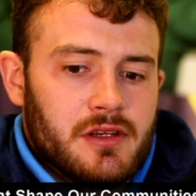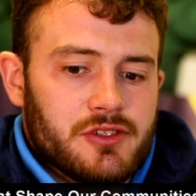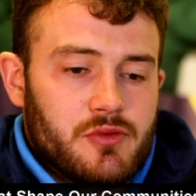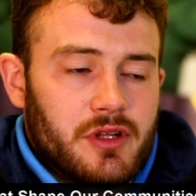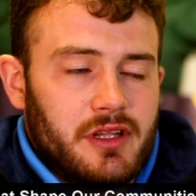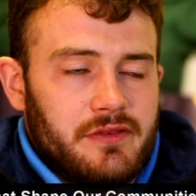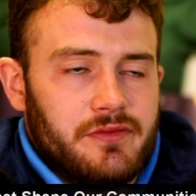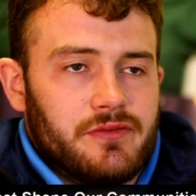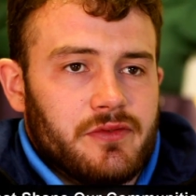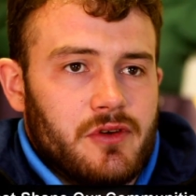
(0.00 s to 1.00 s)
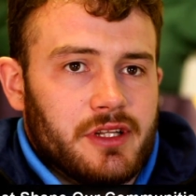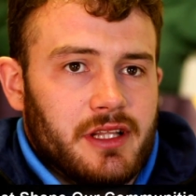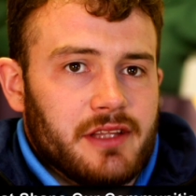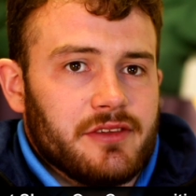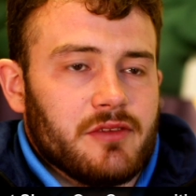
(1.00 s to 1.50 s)
So you can live on a
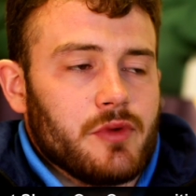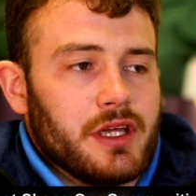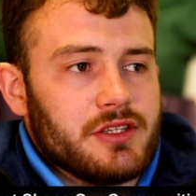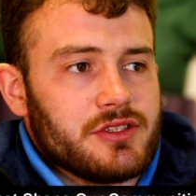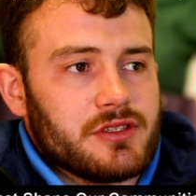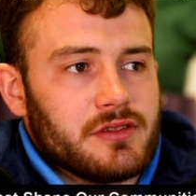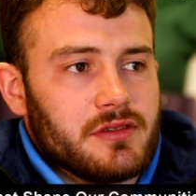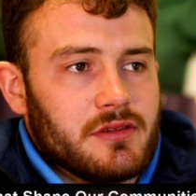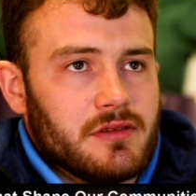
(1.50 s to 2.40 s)
London wage